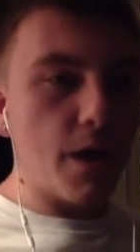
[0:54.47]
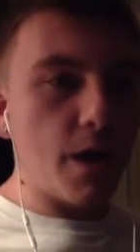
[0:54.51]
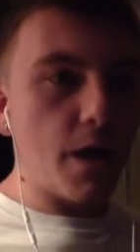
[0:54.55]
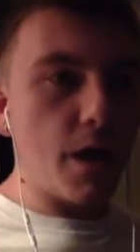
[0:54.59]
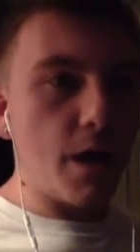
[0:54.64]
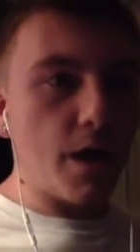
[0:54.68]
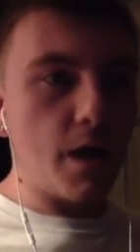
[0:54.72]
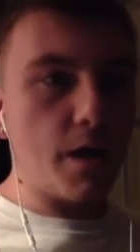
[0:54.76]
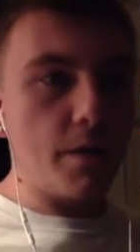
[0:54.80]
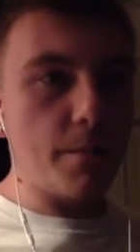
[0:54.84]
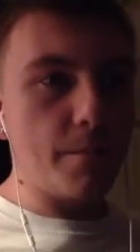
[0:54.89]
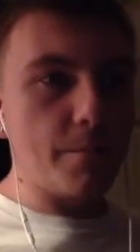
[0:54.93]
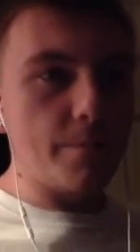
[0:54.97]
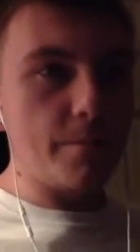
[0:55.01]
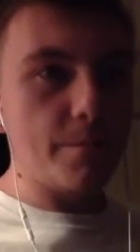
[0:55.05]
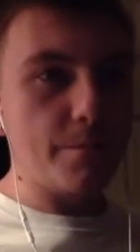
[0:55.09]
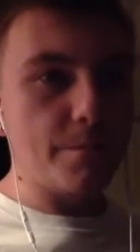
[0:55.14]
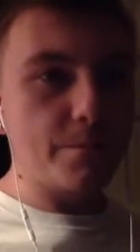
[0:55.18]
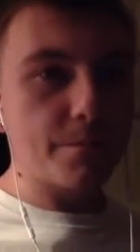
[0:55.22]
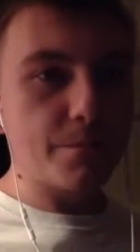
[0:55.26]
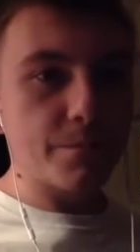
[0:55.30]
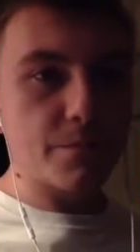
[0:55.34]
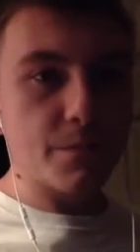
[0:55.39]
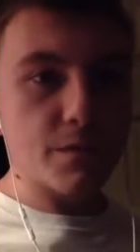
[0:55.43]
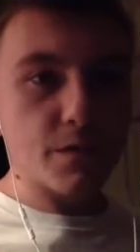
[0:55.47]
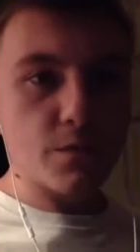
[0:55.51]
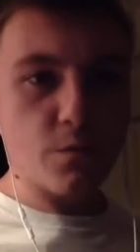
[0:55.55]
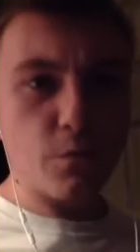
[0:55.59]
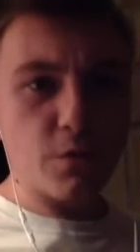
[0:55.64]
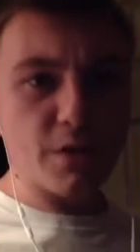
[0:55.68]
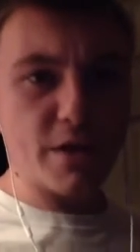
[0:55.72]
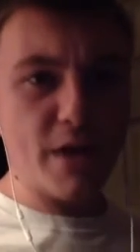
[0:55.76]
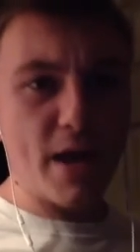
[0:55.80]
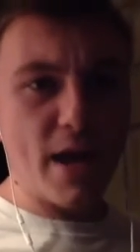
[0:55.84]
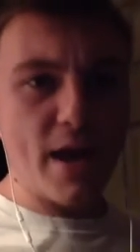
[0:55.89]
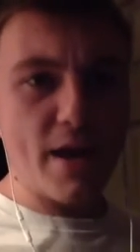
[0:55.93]
Um,
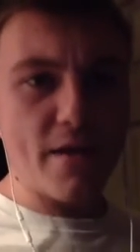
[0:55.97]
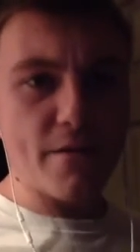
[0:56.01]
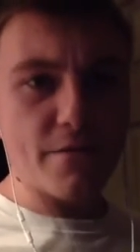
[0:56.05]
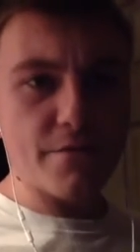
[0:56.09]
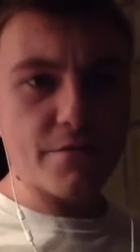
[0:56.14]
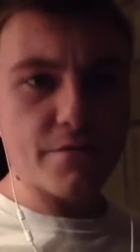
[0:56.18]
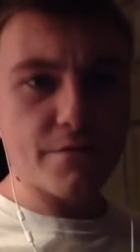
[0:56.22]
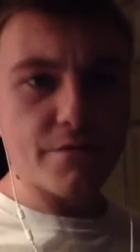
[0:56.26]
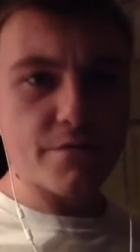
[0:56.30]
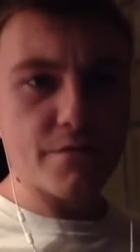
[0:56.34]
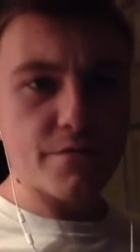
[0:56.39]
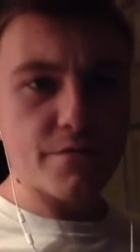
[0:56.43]
what do you have?